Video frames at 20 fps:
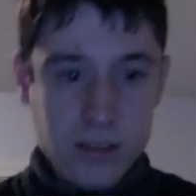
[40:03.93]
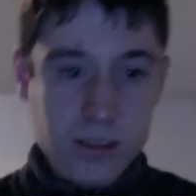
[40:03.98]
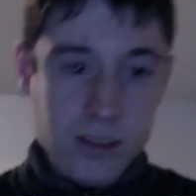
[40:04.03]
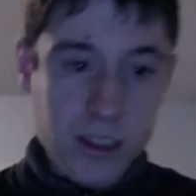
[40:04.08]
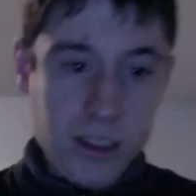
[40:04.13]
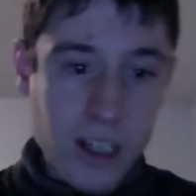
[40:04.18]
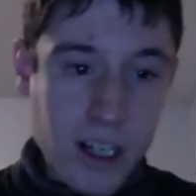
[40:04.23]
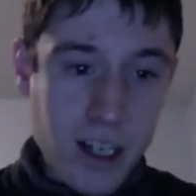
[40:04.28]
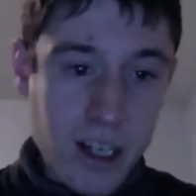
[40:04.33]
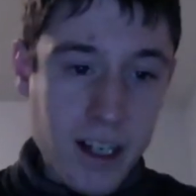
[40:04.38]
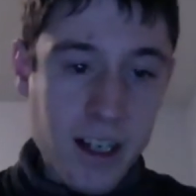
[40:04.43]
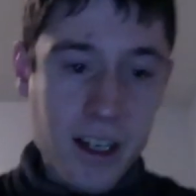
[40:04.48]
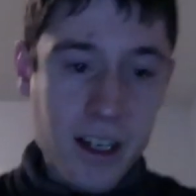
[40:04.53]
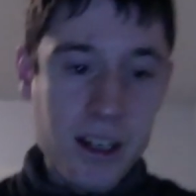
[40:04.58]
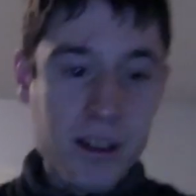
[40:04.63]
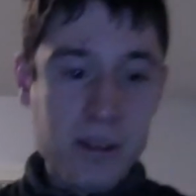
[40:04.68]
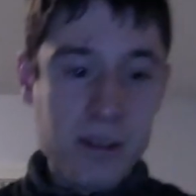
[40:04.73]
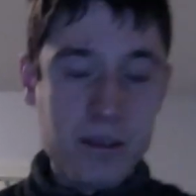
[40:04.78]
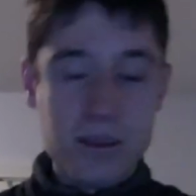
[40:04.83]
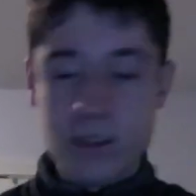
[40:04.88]

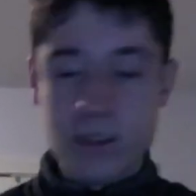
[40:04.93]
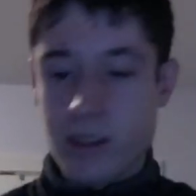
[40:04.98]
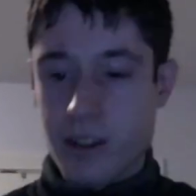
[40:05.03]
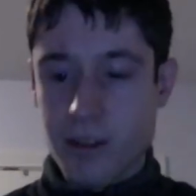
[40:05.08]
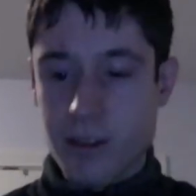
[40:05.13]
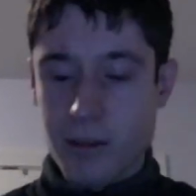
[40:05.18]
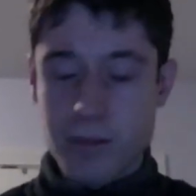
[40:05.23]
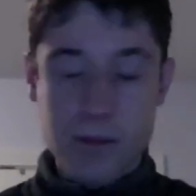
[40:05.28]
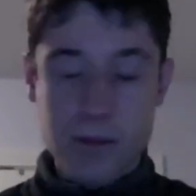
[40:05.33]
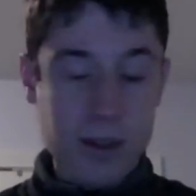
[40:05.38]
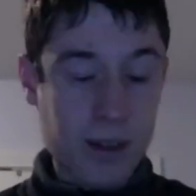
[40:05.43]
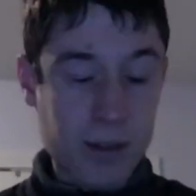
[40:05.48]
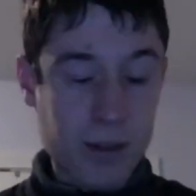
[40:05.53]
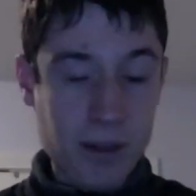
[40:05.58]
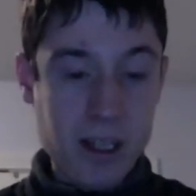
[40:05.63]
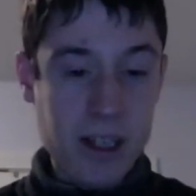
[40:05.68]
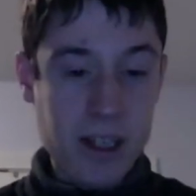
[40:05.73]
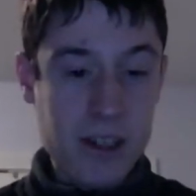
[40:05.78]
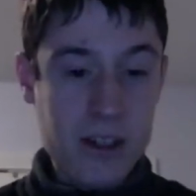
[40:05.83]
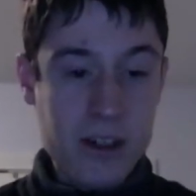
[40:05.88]
I
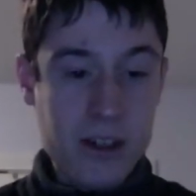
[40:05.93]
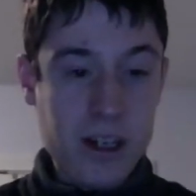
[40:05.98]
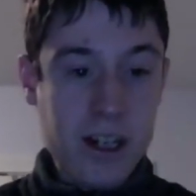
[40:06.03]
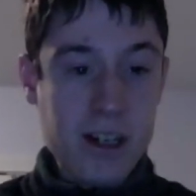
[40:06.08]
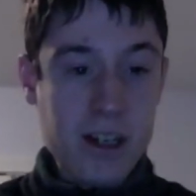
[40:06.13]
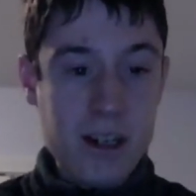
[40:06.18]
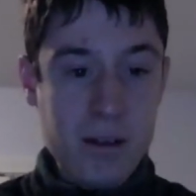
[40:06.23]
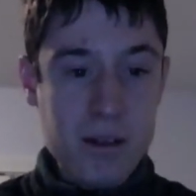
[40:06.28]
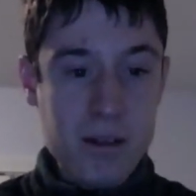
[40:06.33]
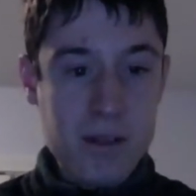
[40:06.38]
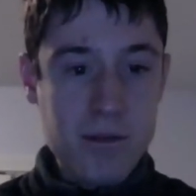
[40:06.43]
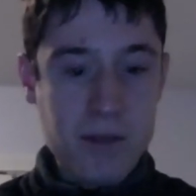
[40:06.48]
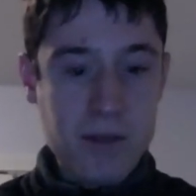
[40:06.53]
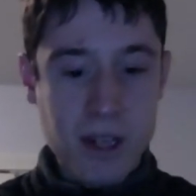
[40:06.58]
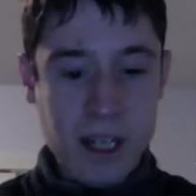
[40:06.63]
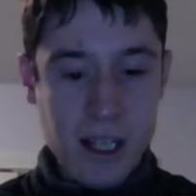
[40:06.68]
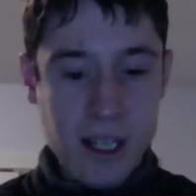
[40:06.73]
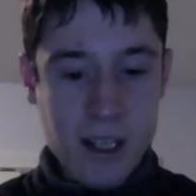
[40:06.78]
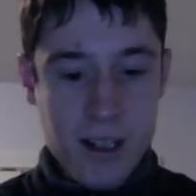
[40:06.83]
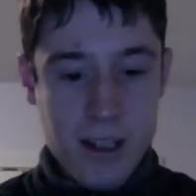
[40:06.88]
really enjoyed it. It was
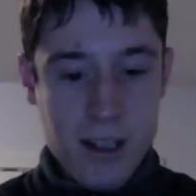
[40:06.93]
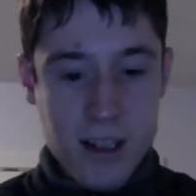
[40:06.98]
funny.